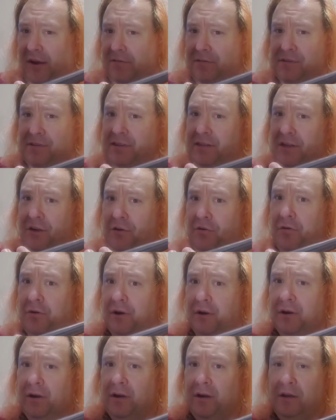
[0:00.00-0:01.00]
have sinew
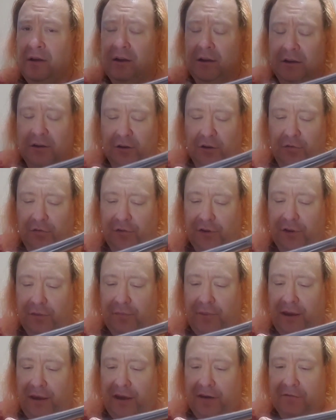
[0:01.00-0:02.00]
and don't feel
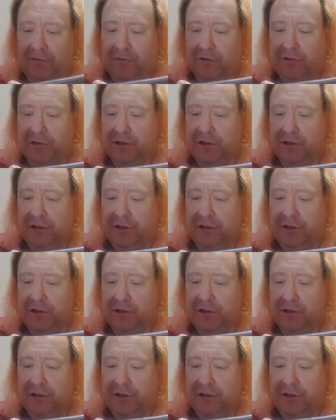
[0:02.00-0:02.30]
like paying for